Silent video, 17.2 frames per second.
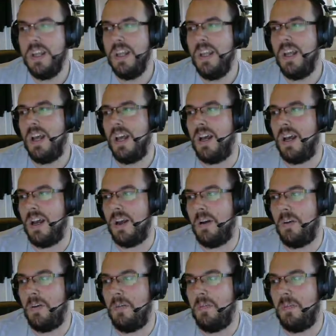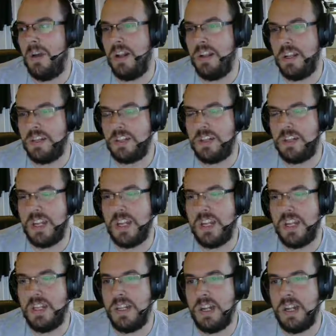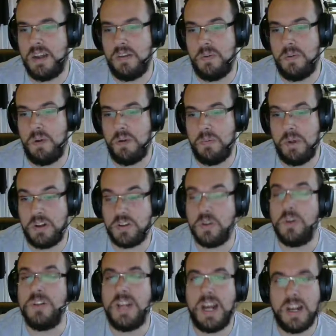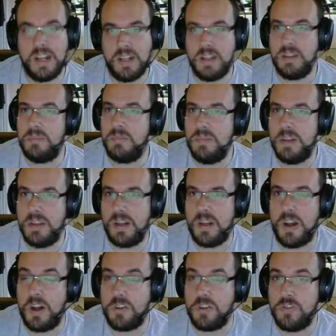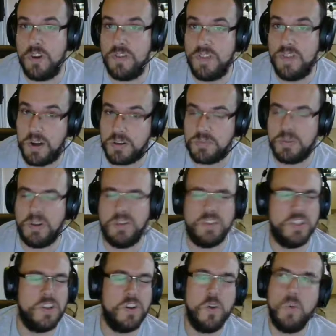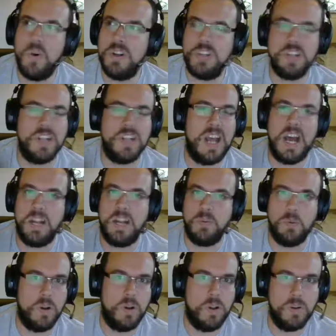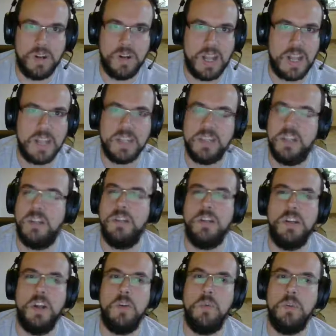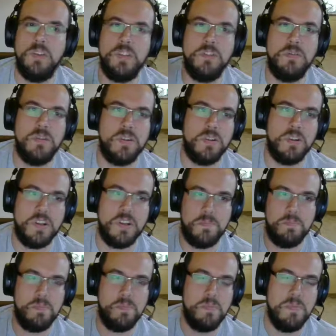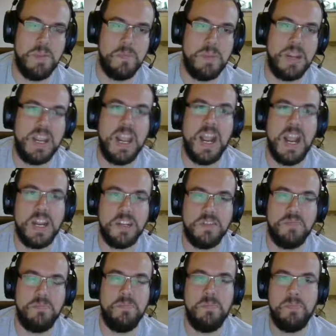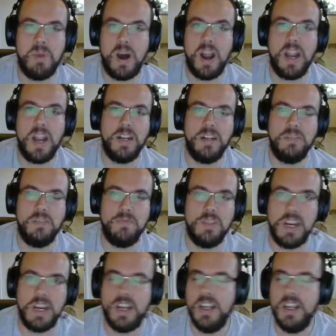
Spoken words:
Initially, I took that hard drive out because you can always just add one on later. Once you took the big hit of buying the rig,